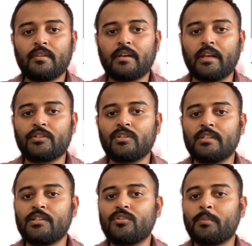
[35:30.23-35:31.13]

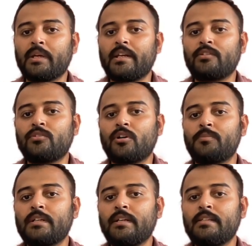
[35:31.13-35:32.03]
Connections is your parent
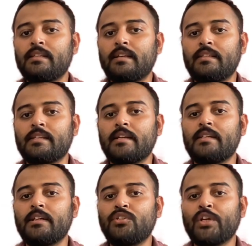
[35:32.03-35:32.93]
object. Inside
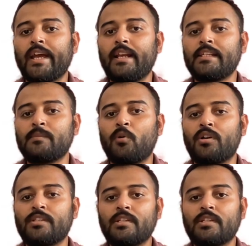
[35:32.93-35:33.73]
that child is bot